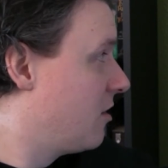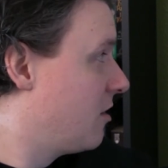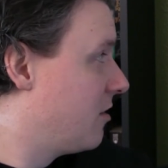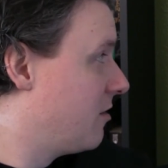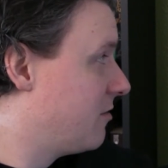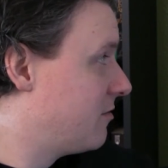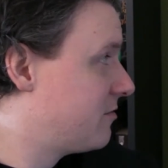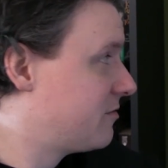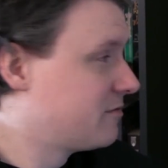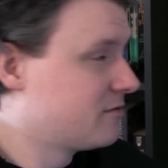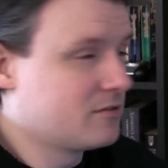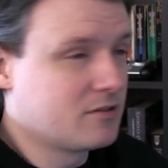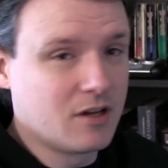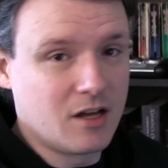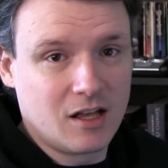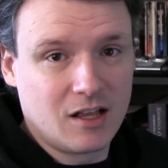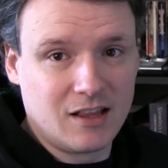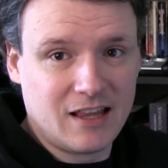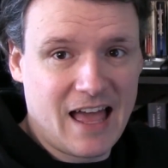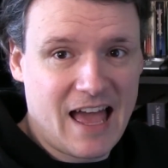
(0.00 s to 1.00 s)
of
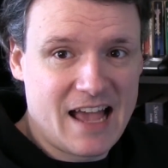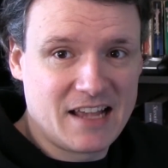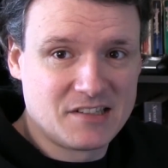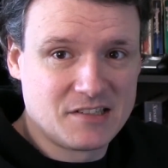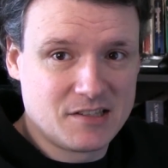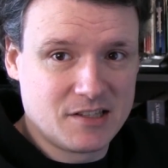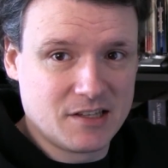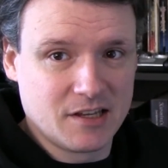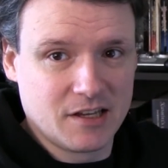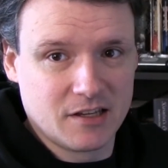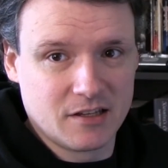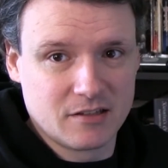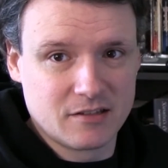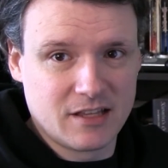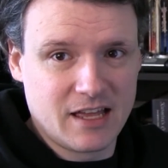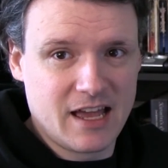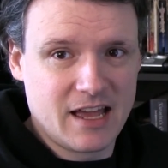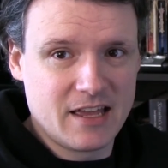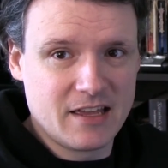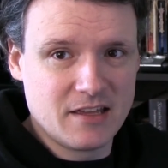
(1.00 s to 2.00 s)
a glass thing.
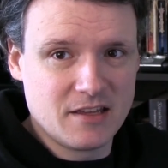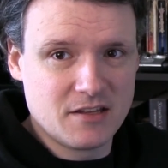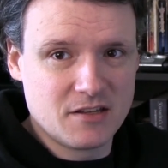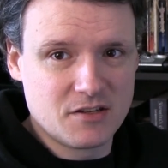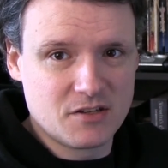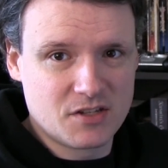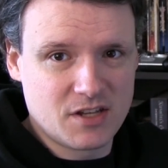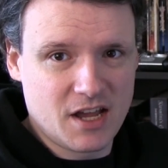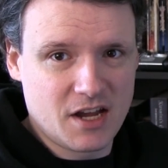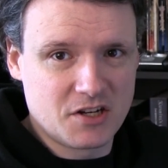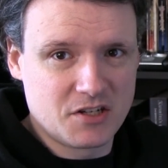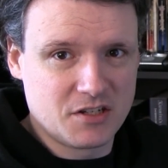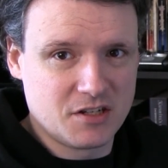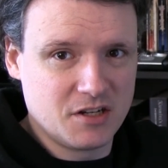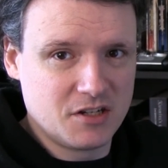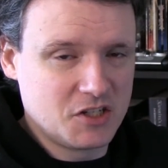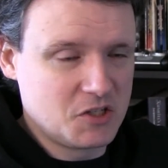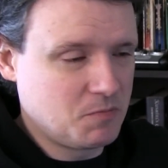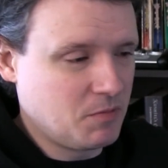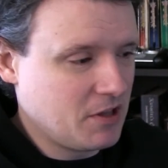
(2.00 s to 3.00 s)
That is actually
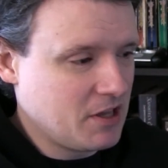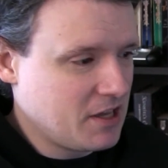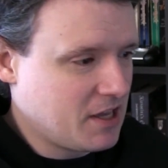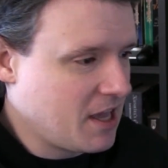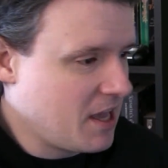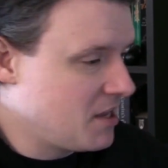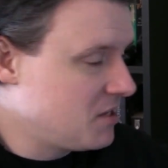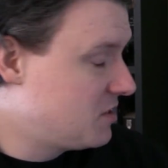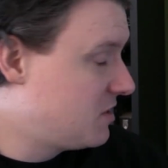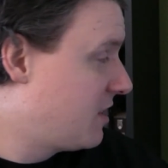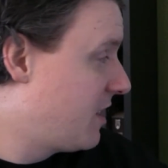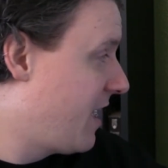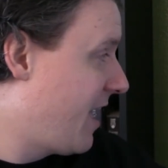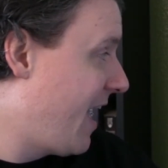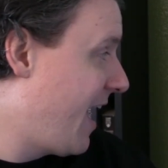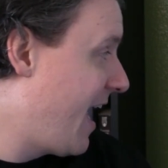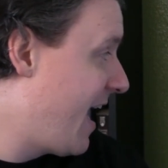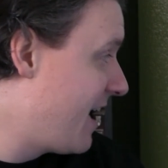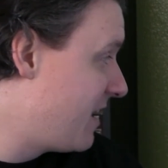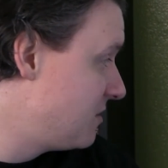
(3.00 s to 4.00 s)
a display case that
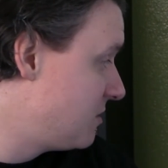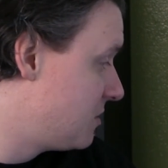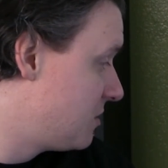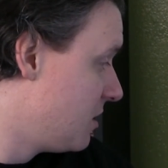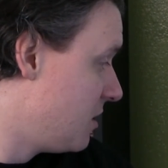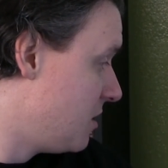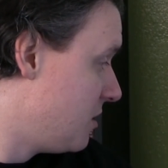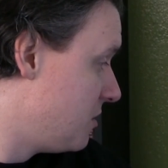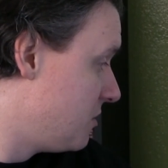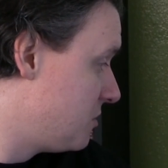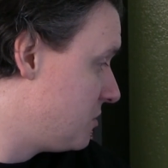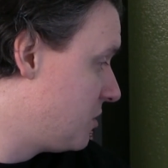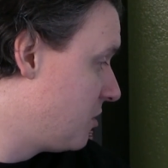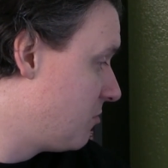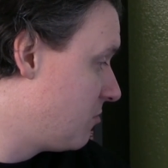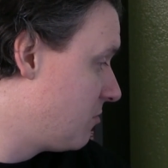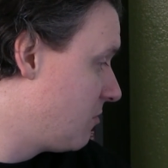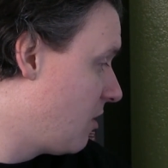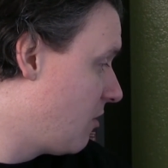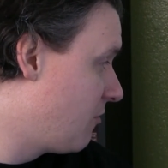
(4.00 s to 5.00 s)
has
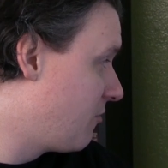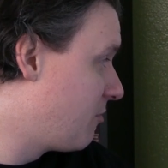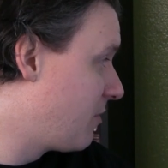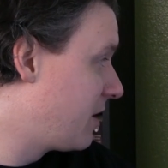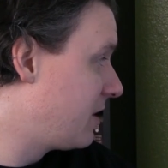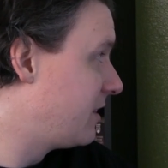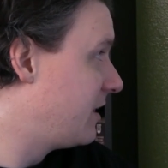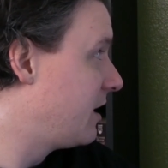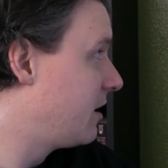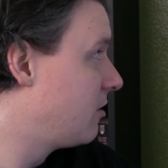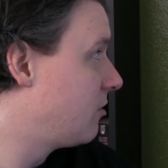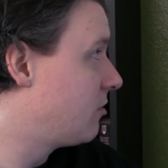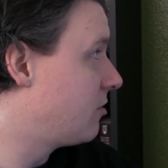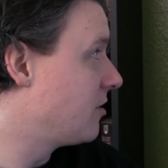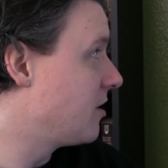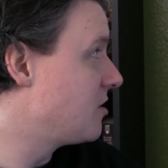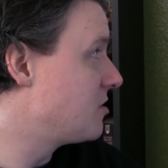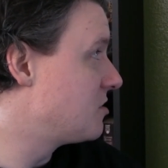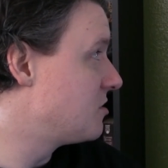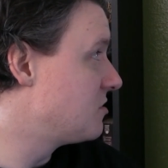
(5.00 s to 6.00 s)
some of my Lego
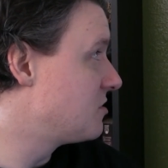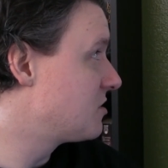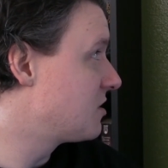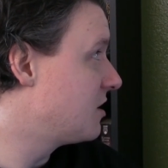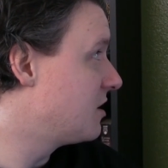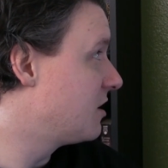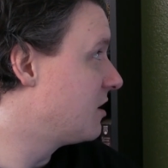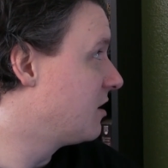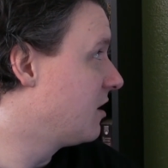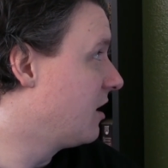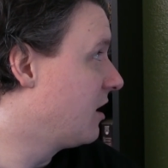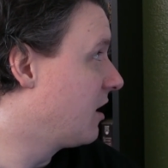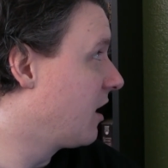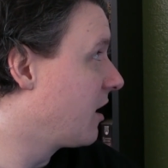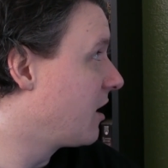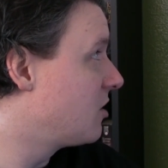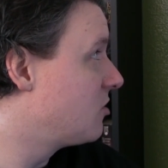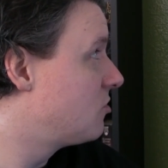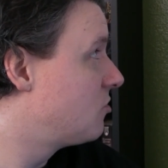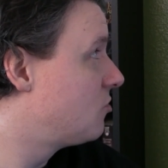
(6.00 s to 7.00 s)
creations in it, and
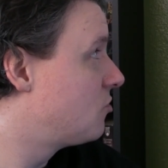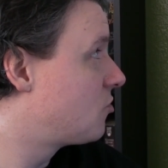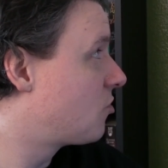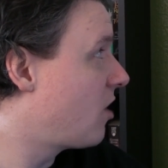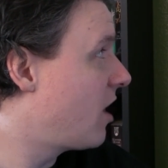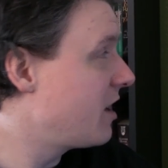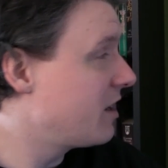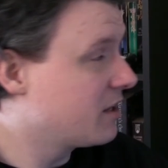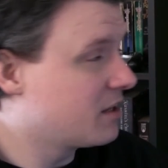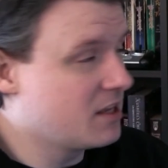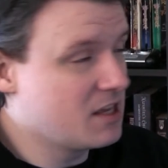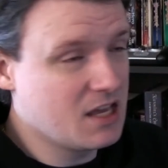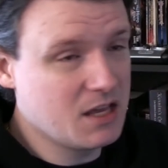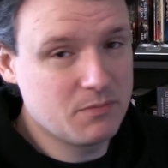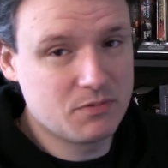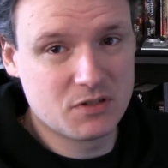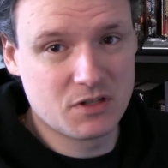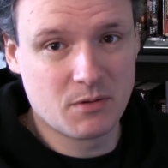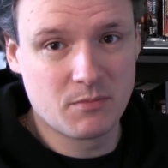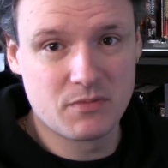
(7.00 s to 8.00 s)
I try to
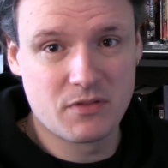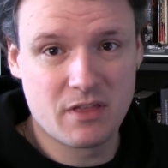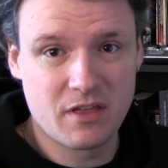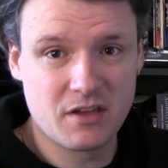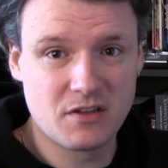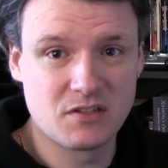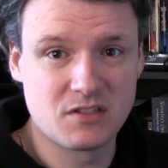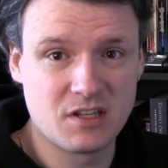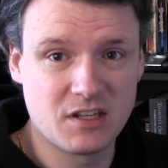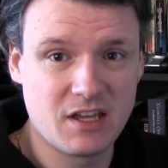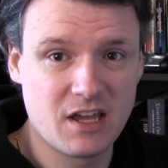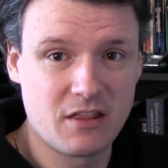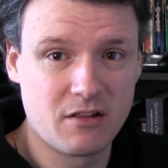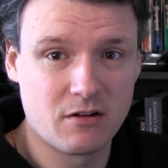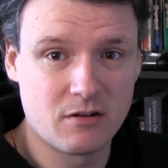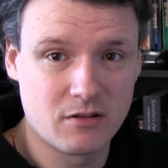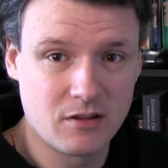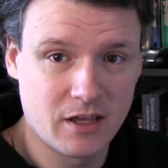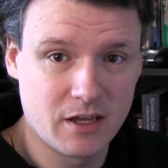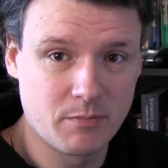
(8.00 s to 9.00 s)
keep some things
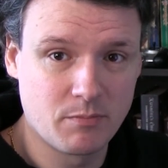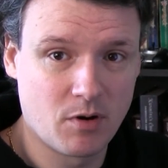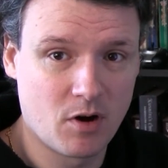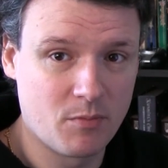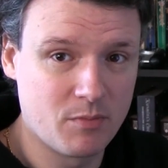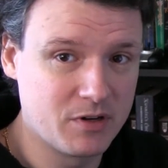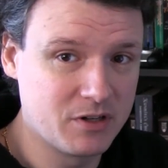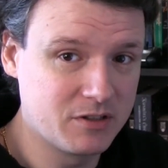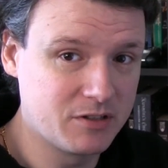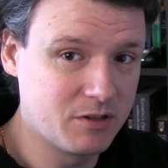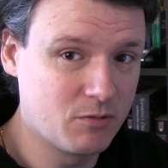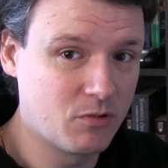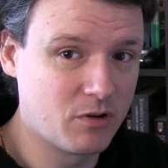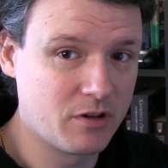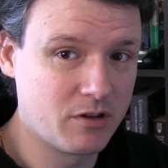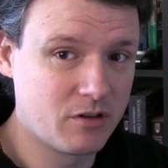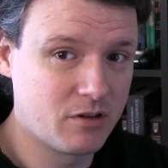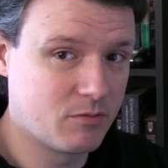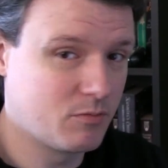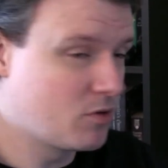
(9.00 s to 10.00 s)
together like permanently. One
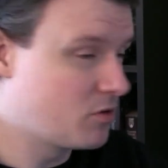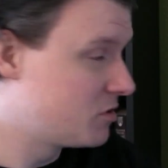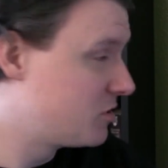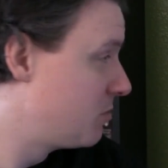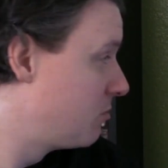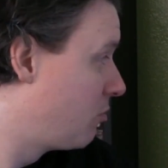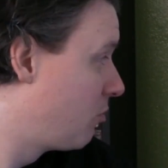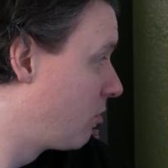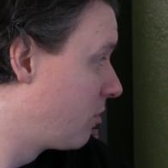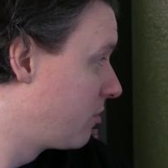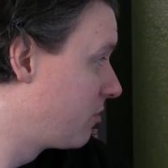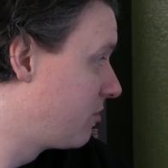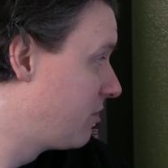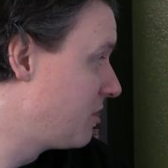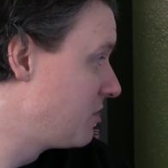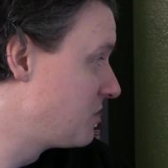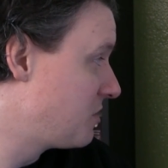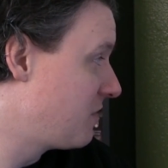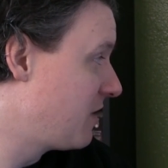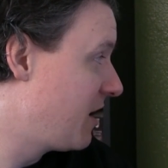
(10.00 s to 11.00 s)
of the most important
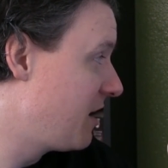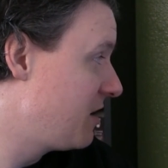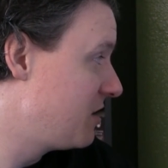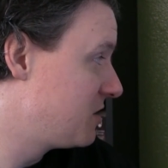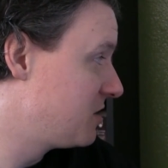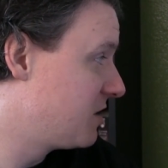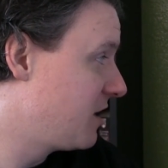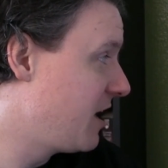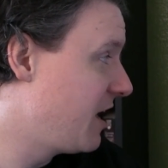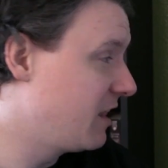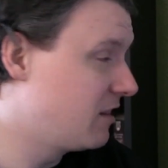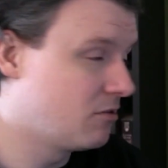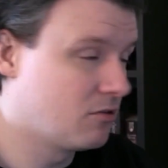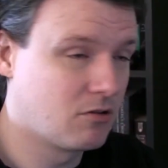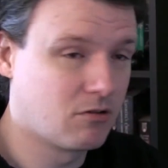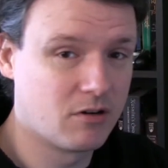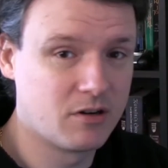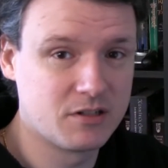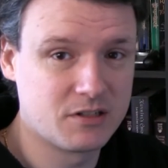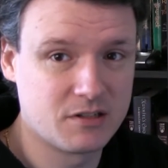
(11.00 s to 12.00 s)
things of that is the Halo
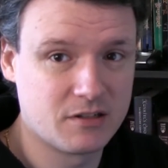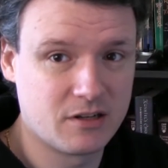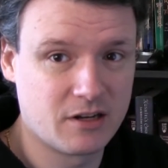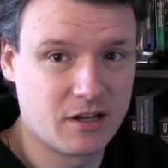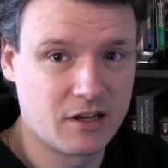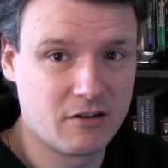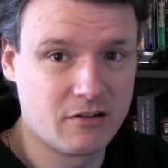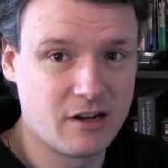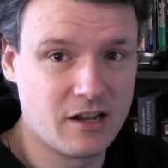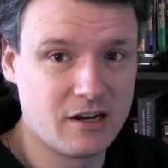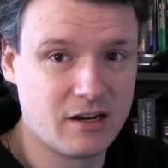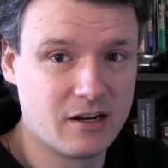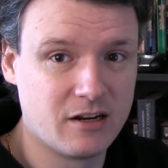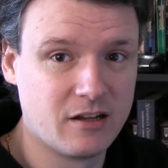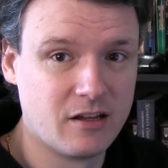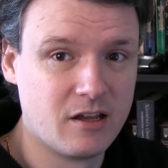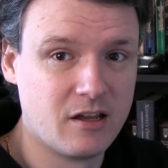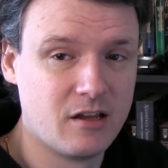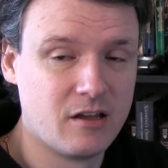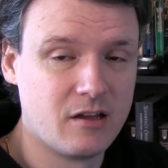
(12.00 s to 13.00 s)
Grunt that I created
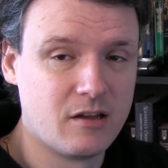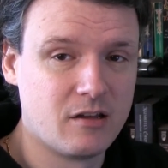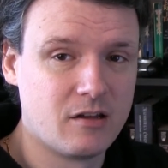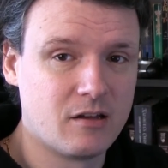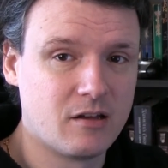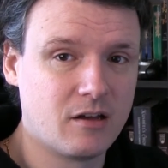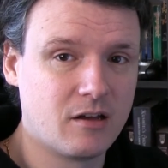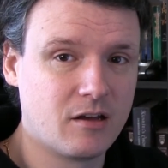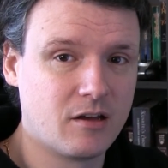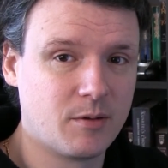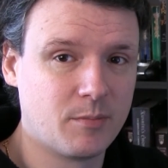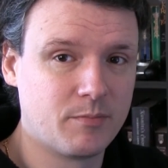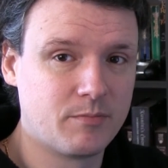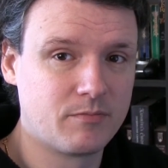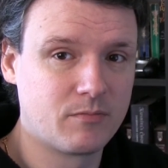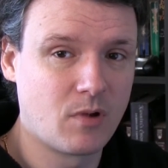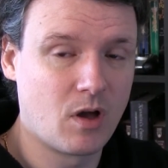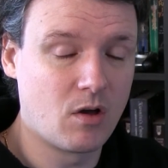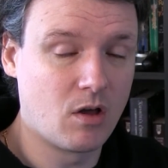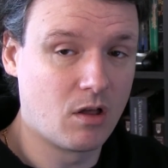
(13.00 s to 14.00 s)

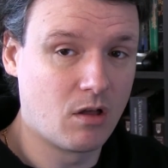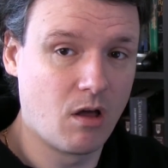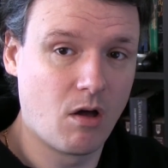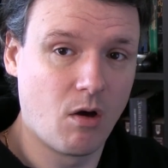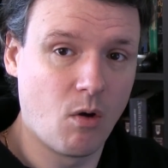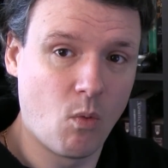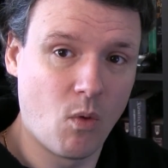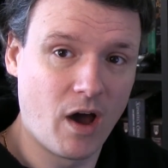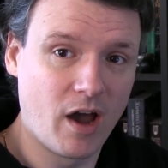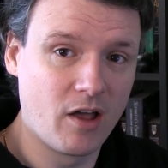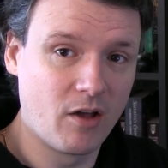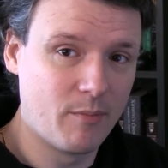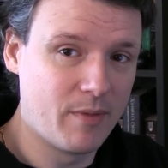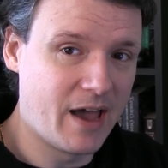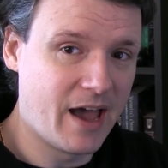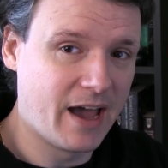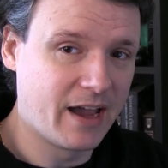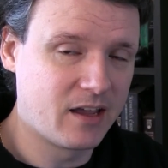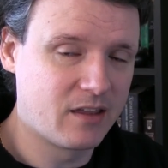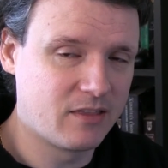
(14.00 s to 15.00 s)
a while
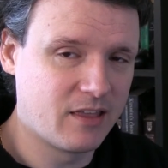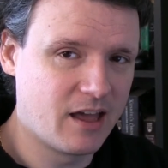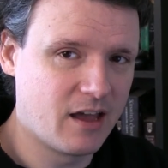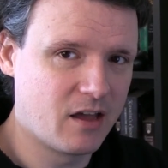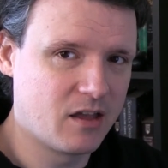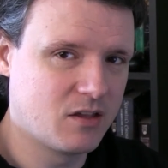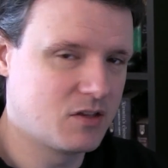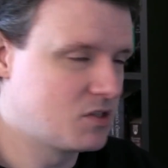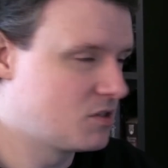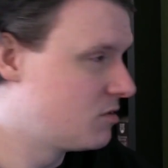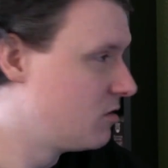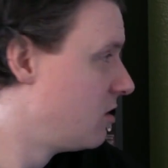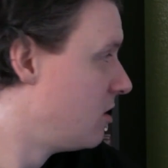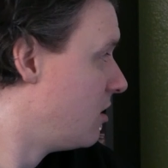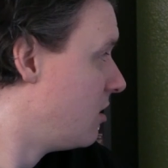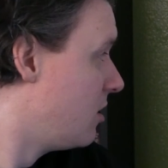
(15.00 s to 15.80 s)
back. That is